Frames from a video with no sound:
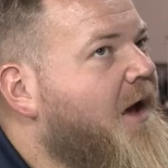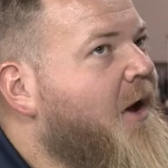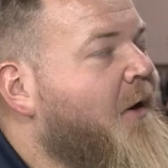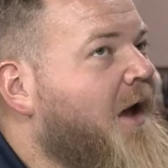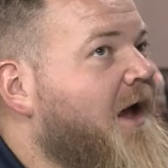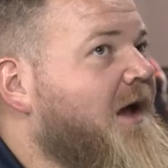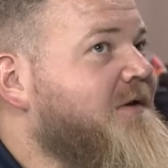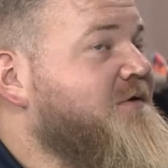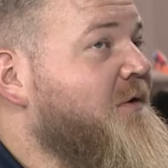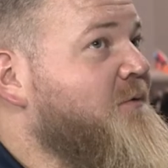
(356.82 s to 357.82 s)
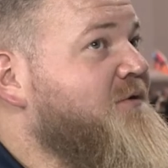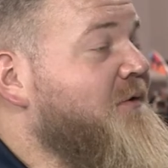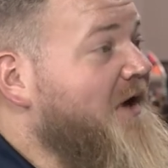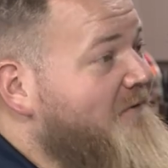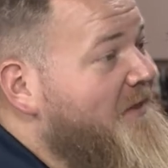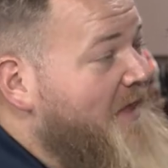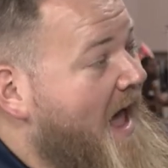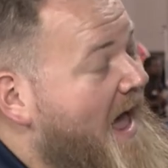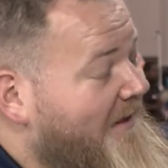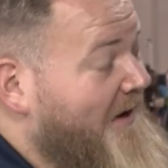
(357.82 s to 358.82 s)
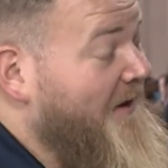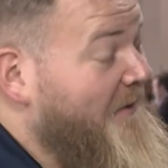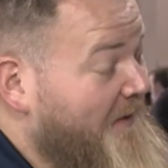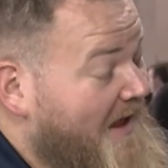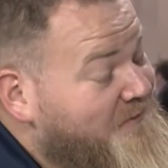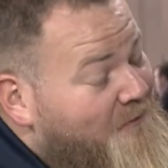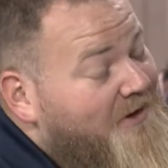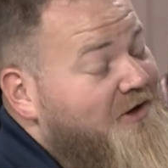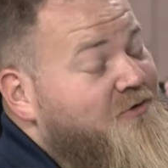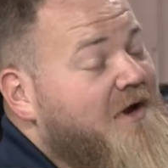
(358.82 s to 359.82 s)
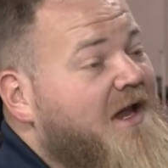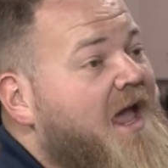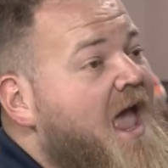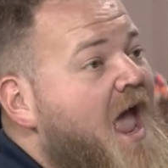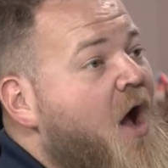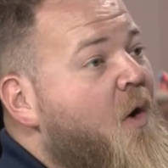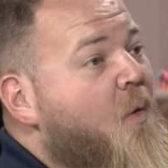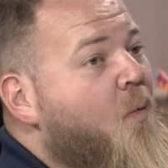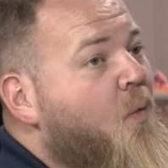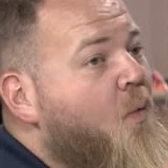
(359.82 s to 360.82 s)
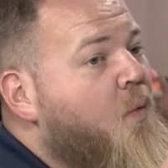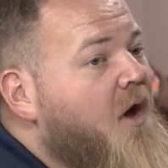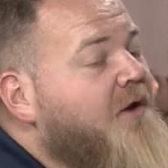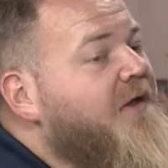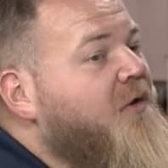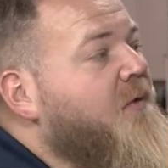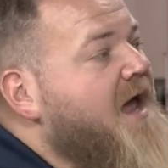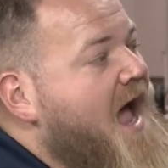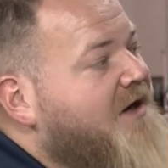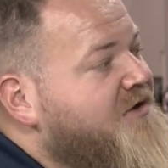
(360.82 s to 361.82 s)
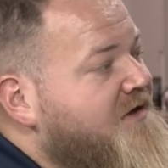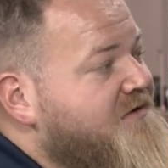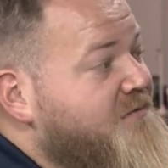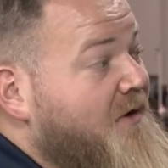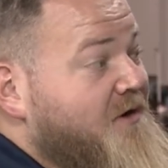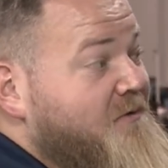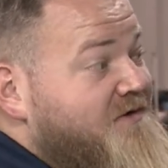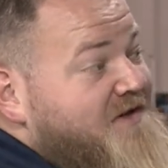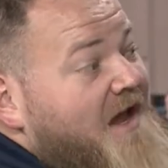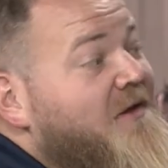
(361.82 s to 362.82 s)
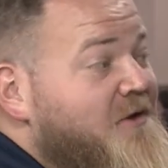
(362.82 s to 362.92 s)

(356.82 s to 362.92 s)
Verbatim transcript: okay, and so so given that, like, that's really intriguing. What are their reactions when you say that